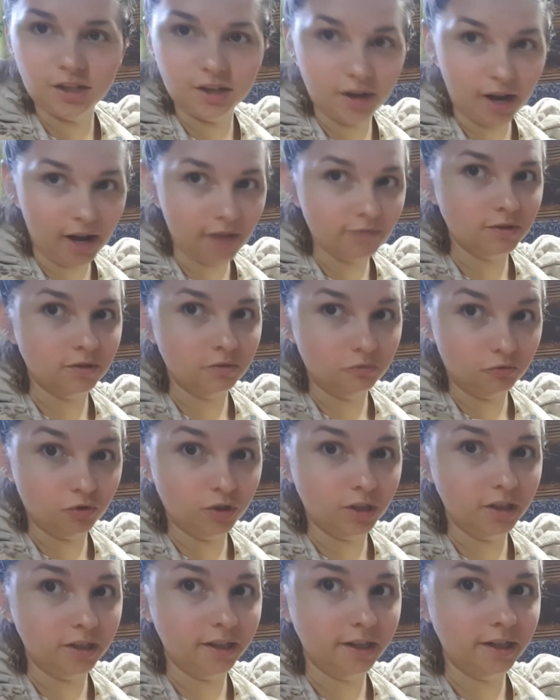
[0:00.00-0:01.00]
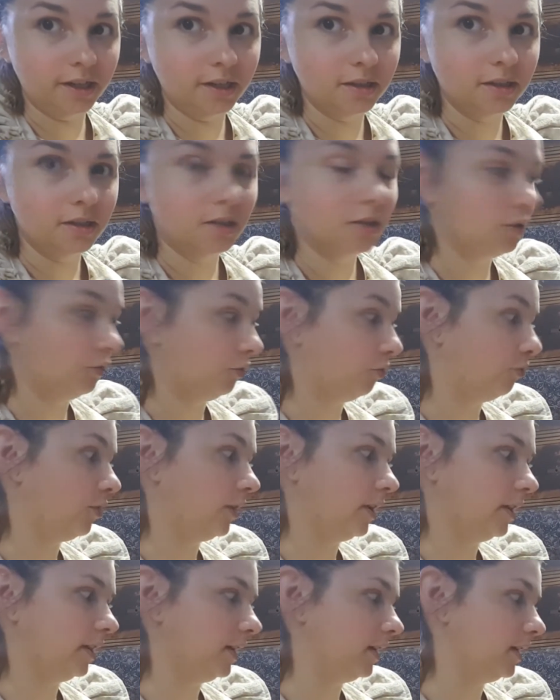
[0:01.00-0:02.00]
You have to really,
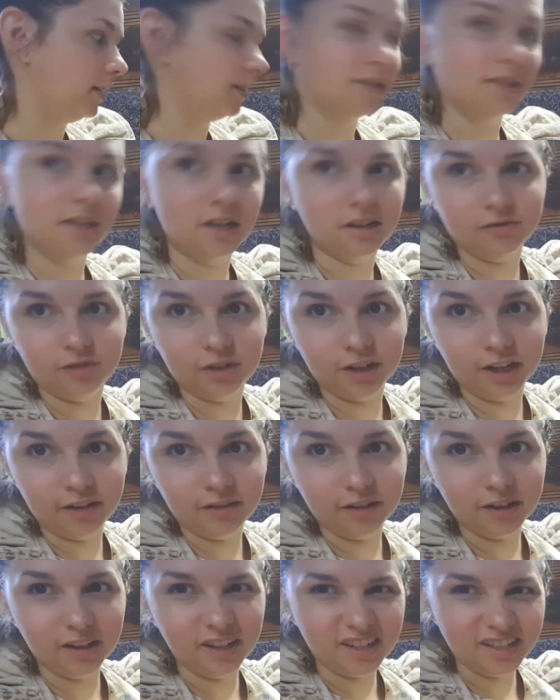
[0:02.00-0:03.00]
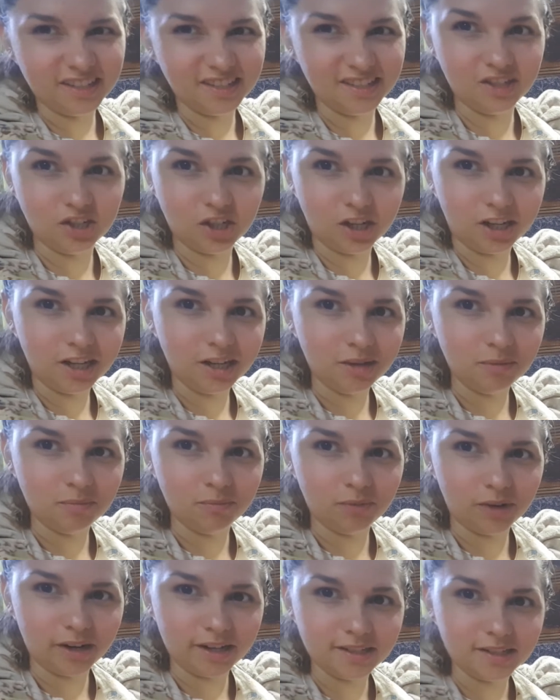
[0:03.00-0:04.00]
it's not forgiving because the jelly
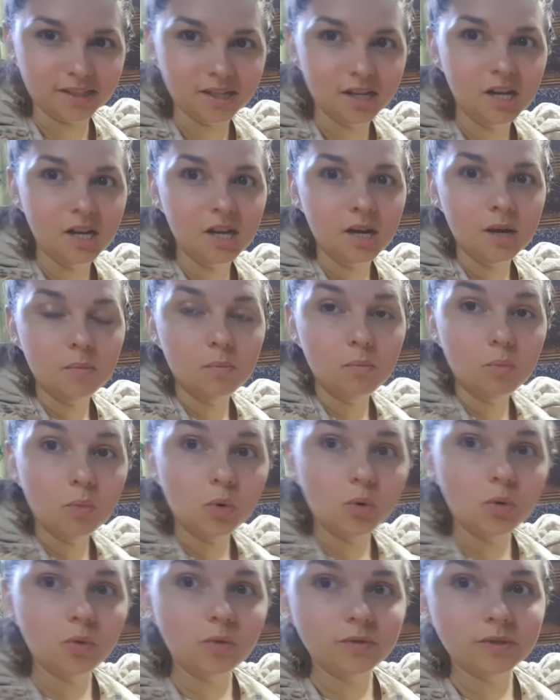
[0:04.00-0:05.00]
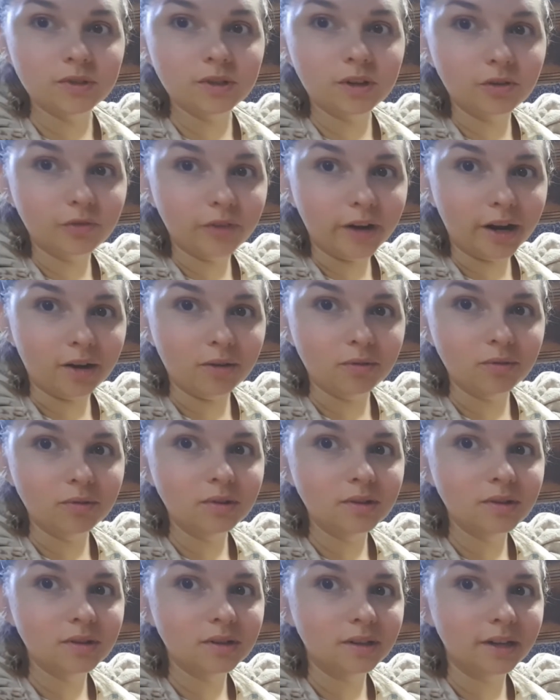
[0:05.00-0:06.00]
press moves around.
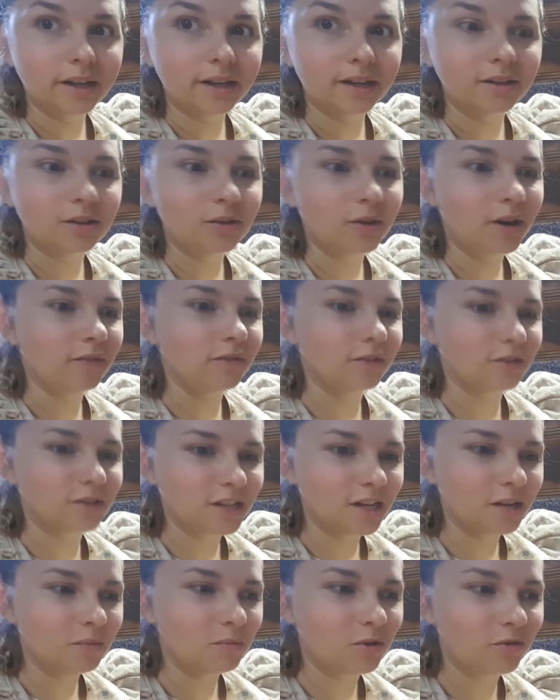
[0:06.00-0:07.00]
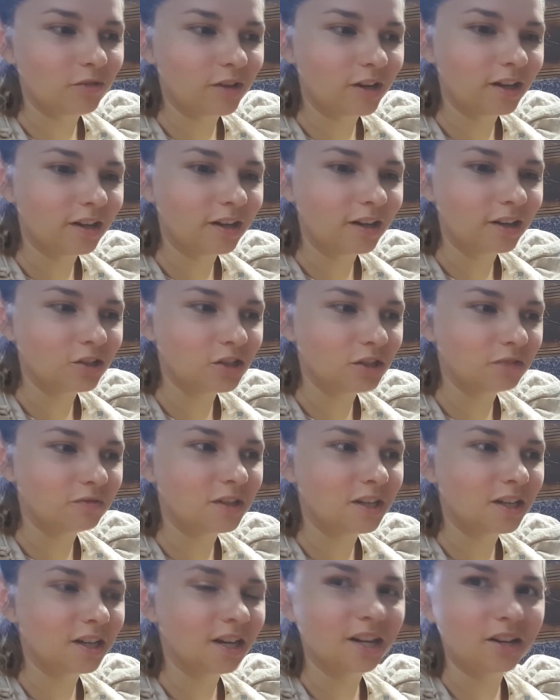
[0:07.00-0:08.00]
Like you have your stamp moving,
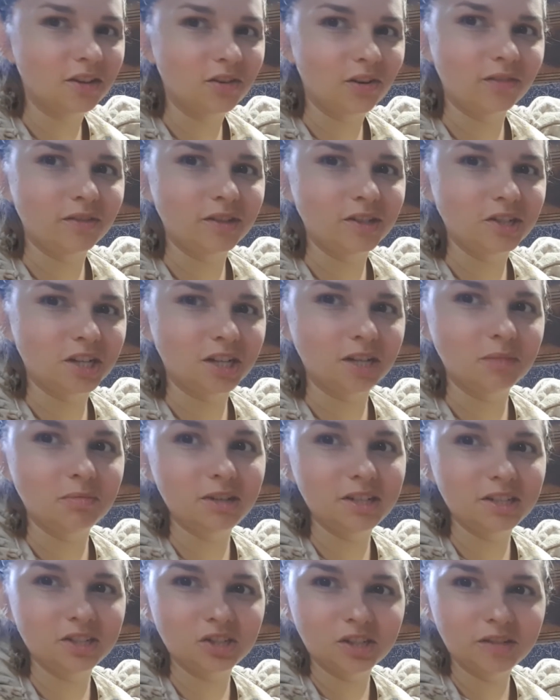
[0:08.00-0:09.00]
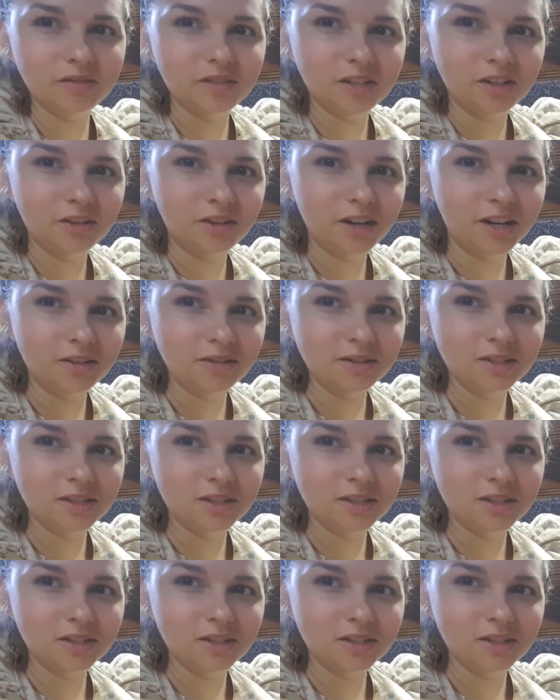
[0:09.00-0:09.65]
shifting, and you have the jelly press shifting around.